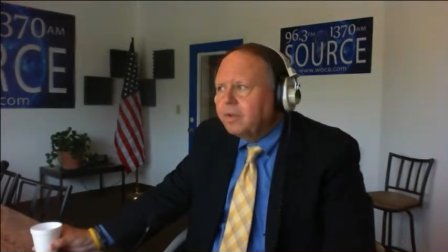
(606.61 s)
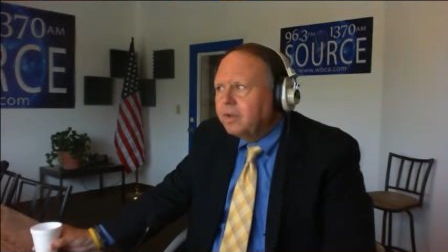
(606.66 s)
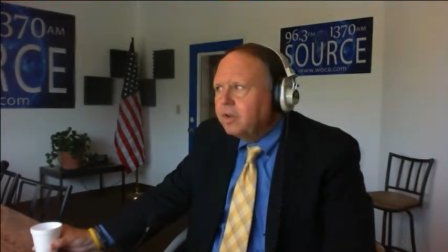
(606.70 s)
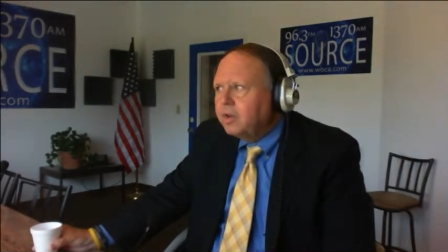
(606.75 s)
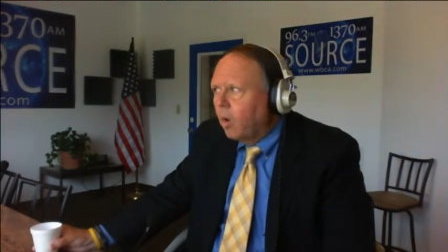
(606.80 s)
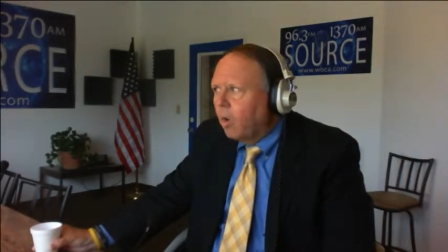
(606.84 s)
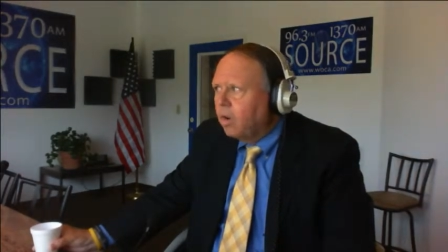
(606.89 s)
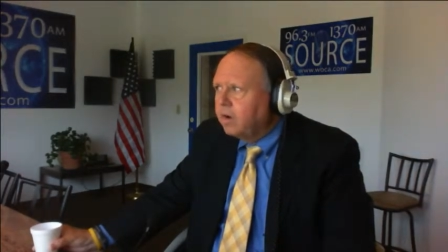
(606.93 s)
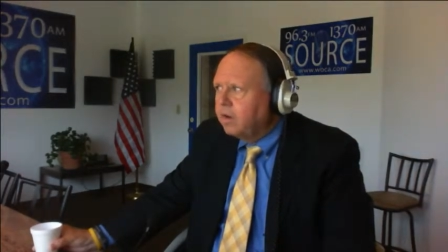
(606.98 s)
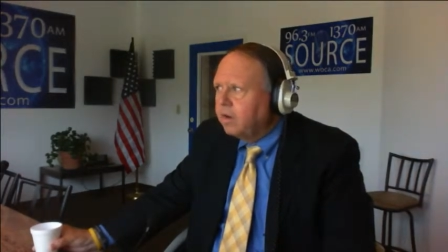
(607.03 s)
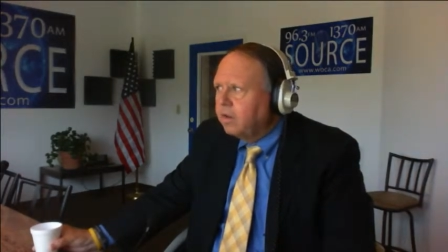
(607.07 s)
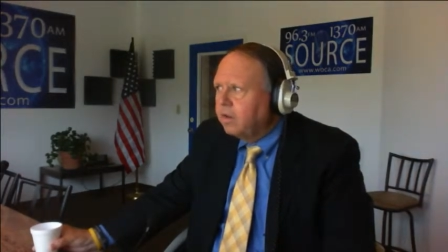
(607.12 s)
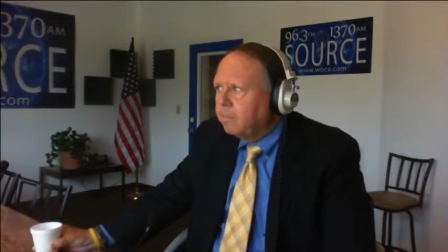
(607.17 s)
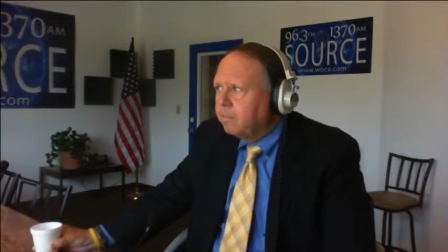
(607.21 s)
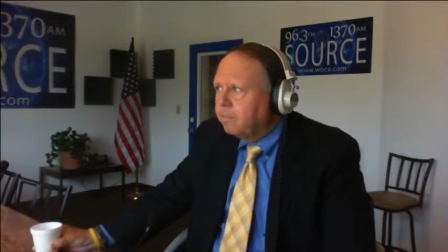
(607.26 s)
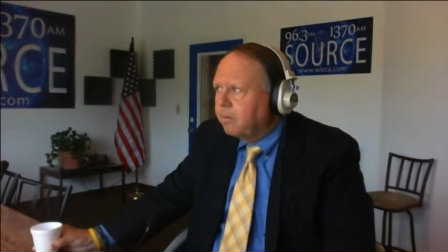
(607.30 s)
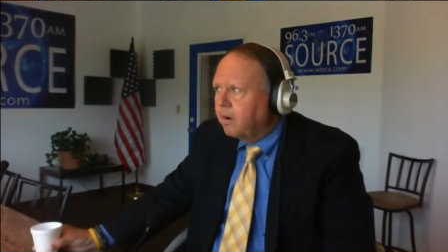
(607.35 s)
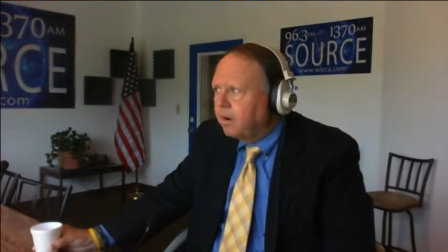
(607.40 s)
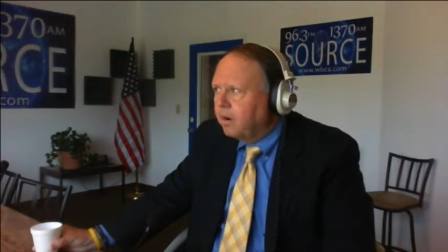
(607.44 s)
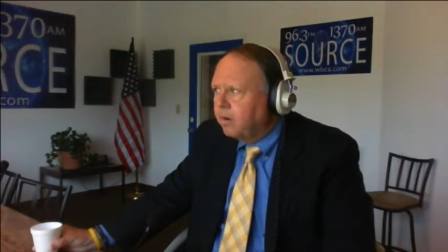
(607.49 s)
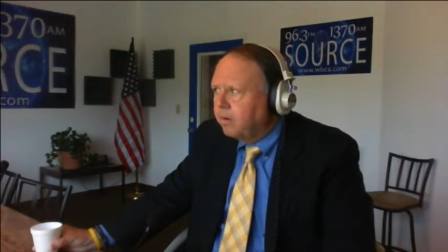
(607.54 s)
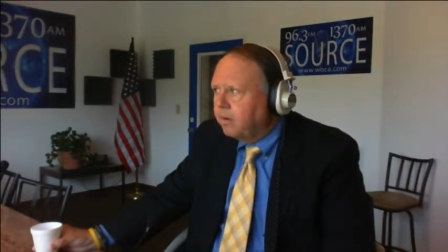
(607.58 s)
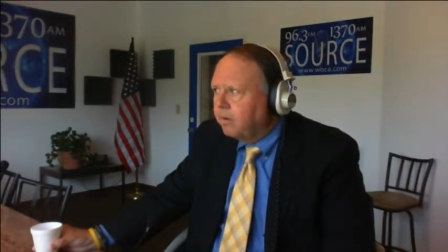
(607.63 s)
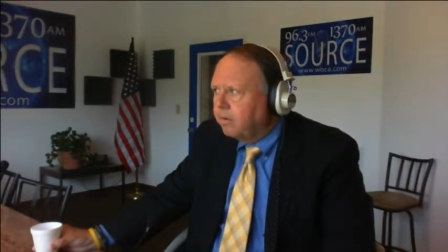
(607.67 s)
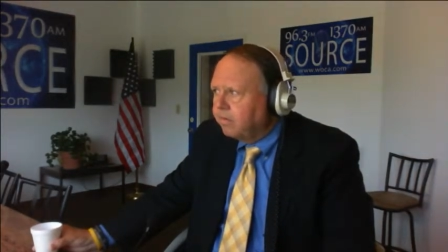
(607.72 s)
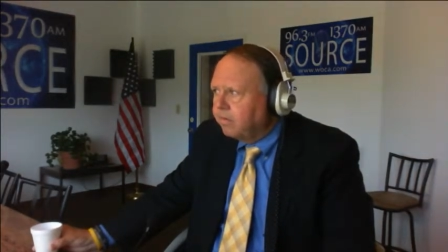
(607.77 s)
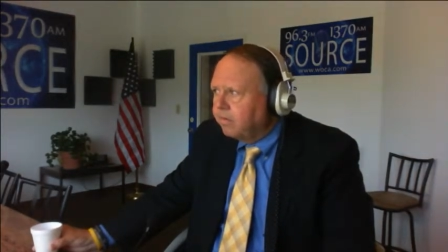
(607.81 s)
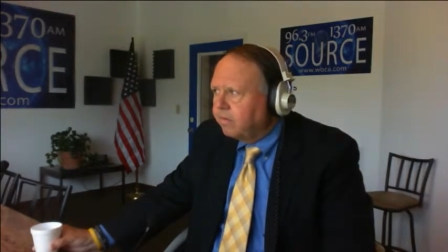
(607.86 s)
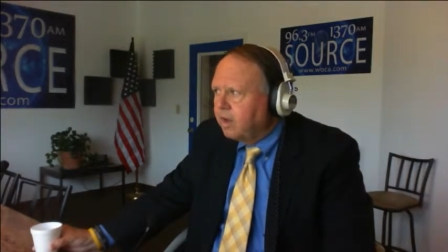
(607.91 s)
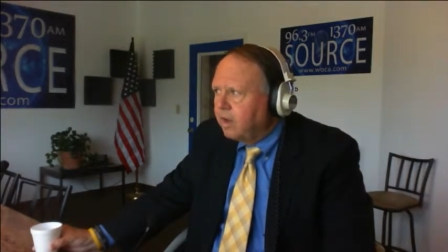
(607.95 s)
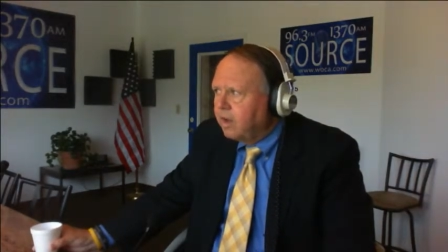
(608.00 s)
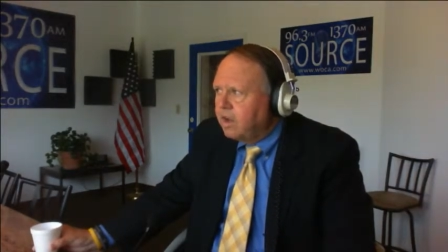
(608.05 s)
going to the
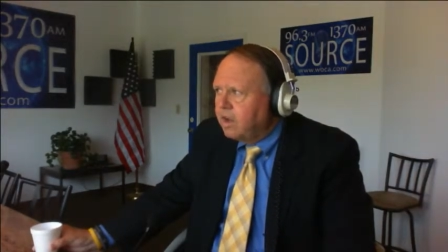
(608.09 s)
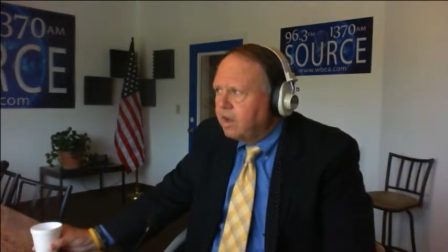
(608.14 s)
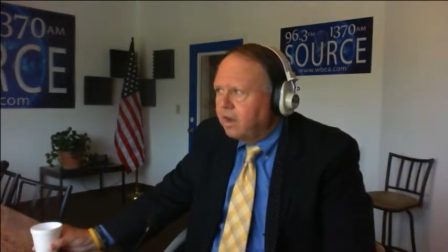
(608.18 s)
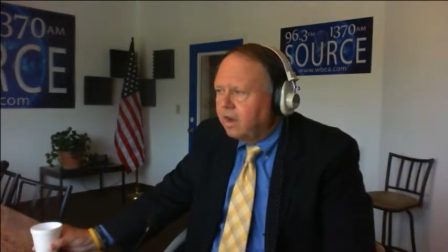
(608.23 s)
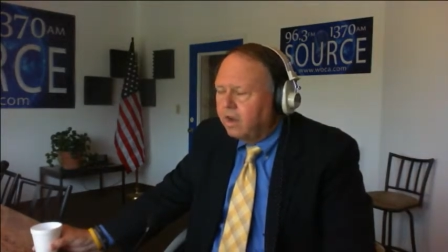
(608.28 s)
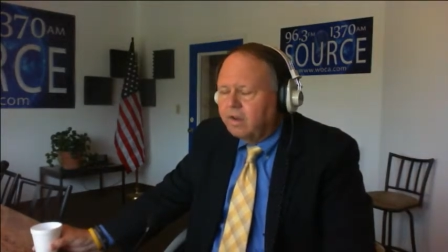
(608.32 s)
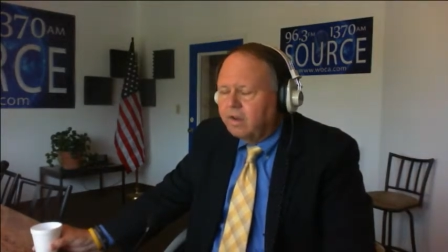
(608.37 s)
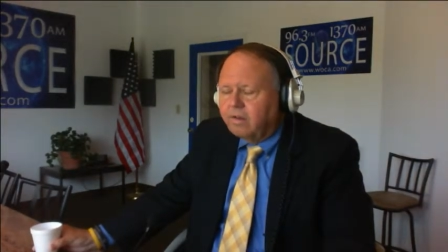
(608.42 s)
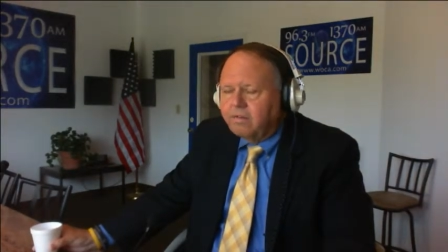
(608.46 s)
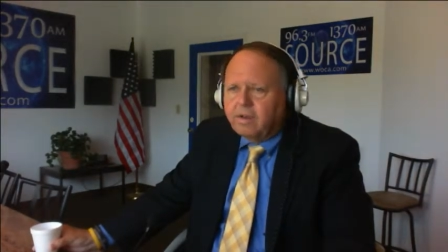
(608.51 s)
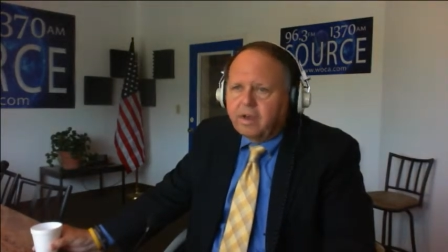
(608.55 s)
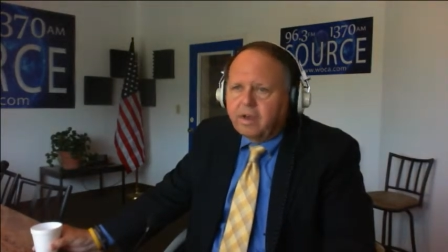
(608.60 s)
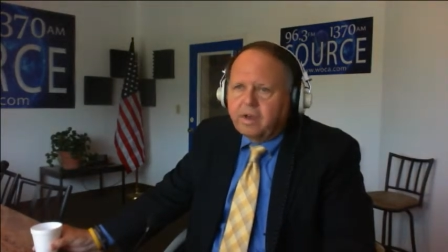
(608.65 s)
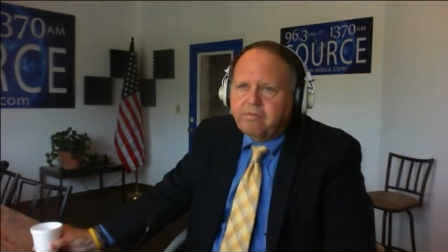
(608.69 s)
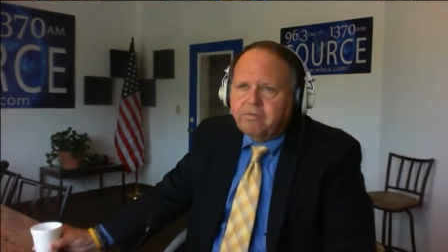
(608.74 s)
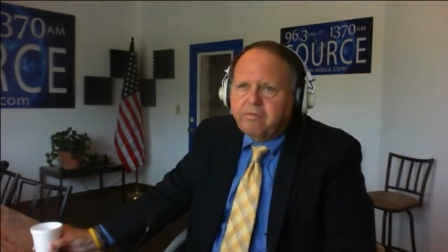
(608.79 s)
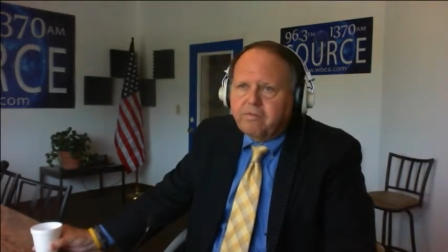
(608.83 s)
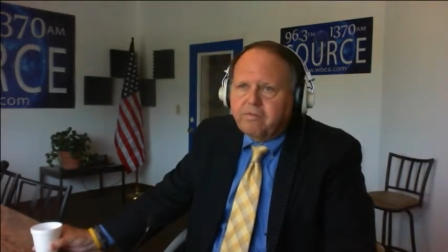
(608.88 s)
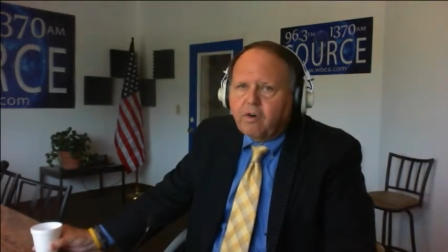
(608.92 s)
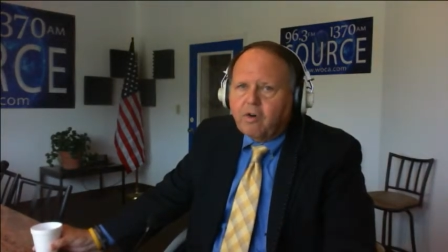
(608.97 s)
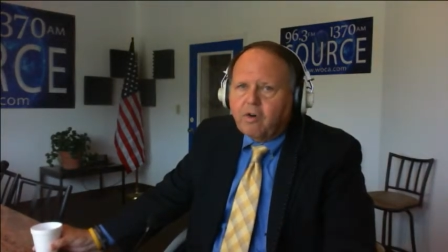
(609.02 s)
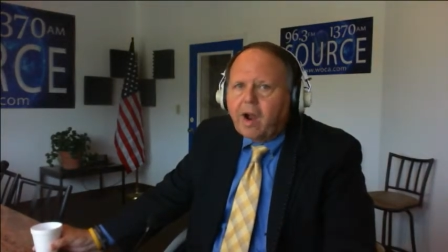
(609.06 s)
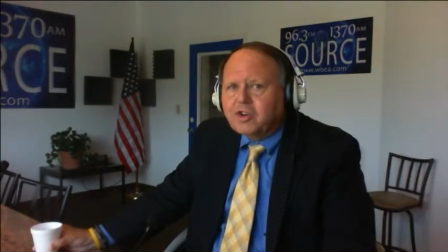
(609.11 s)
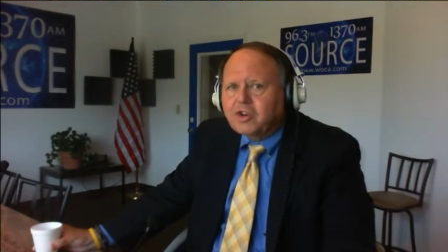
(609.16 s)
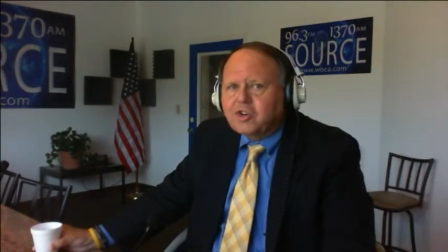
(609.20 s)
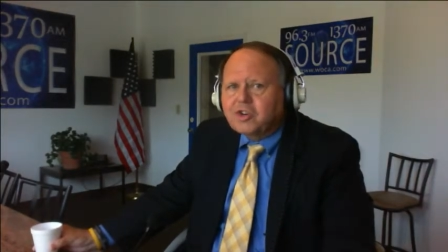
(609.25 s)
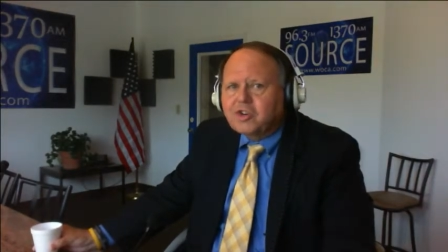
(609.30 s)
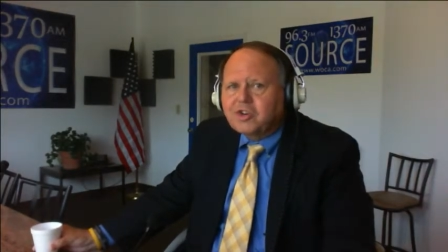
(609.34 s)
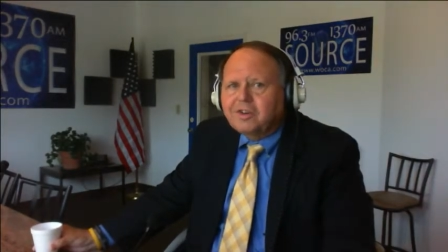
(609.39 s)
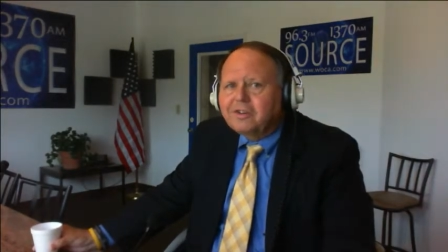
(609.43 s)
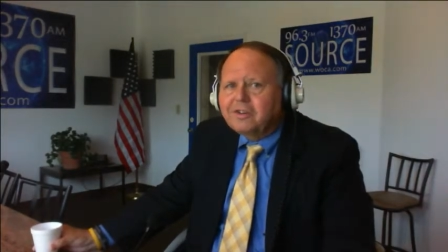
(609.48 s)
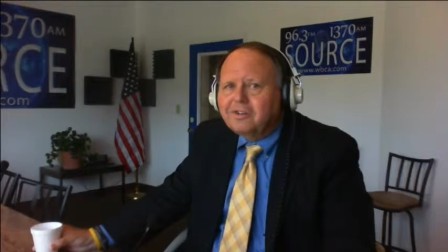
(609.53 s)
pros is a
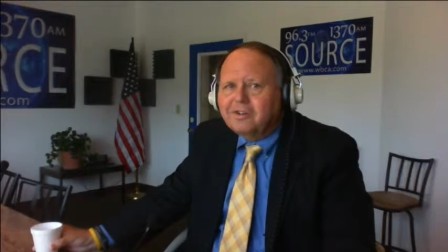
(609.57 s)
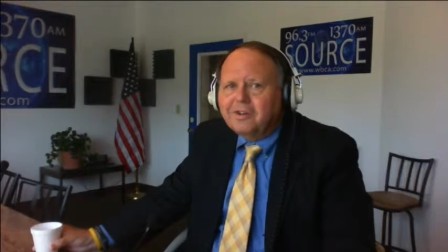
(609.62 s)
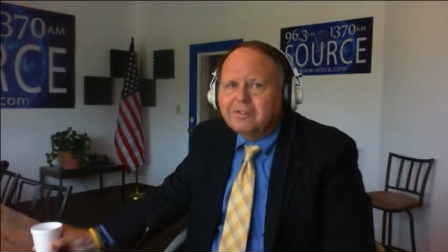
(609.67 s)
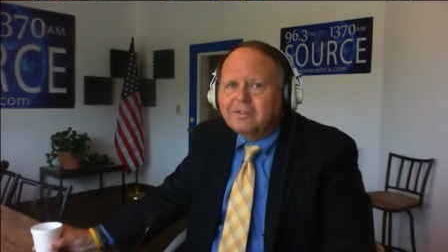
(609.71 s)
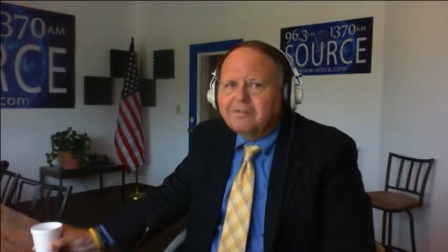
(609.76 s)
fraction of